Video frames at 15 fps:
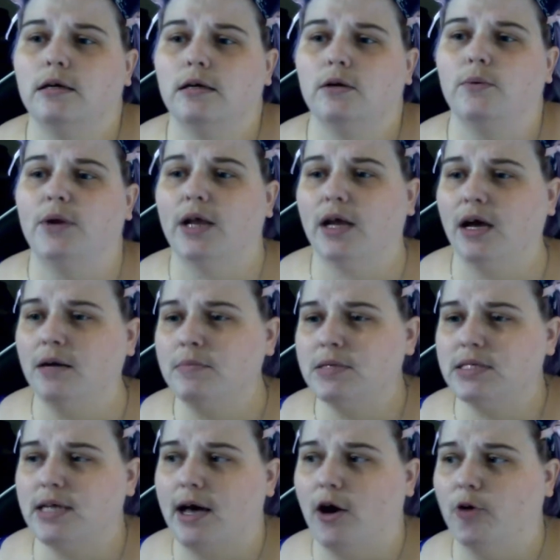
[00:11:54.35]
when it comes
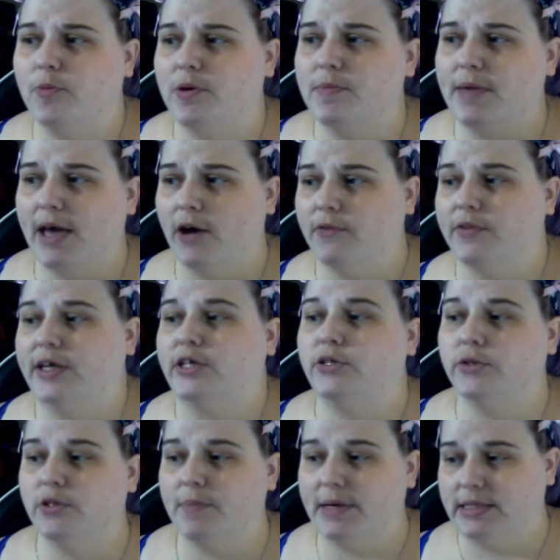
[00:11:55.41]
to helping me out, they
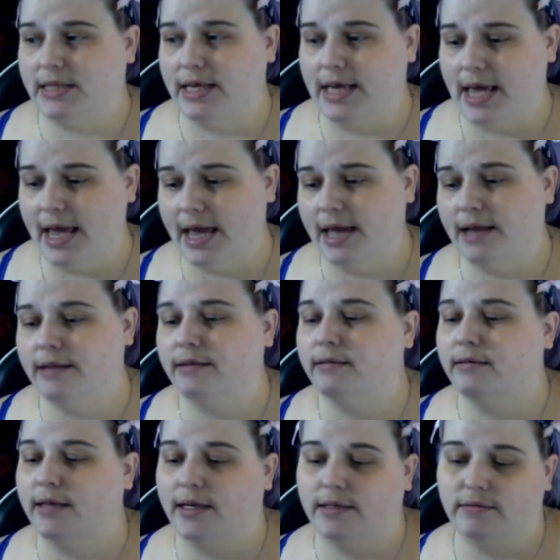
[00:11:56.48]
do the best they can.
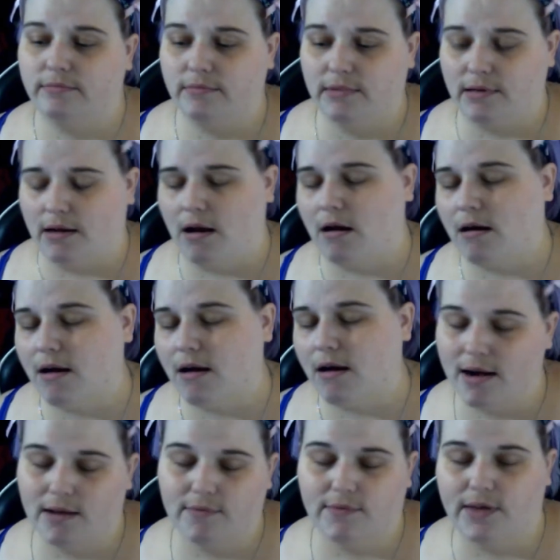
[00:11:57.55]
They are
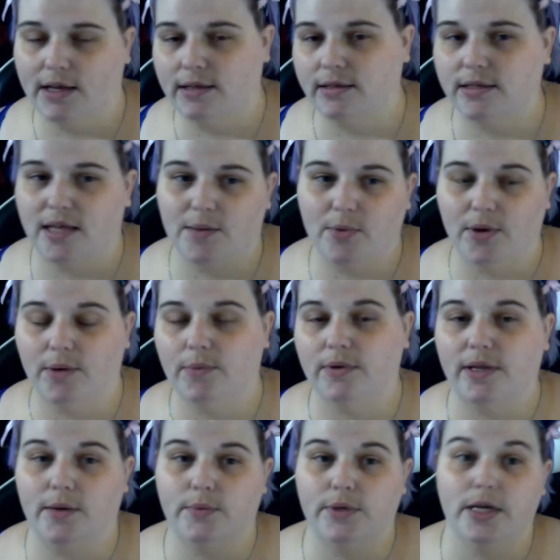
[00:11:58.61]
kind of getting to that point where
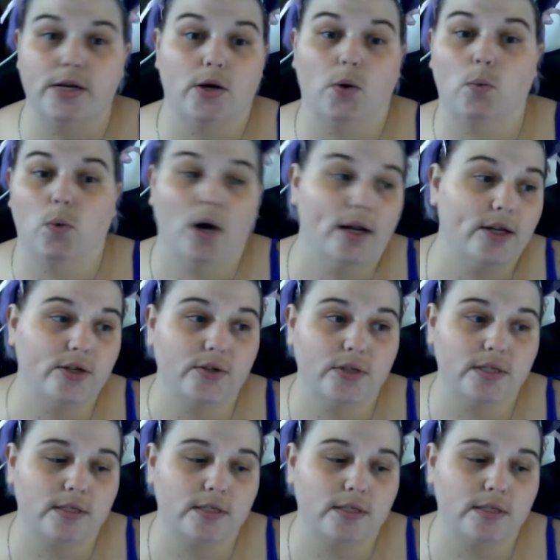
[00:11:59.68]
they really don't want to do this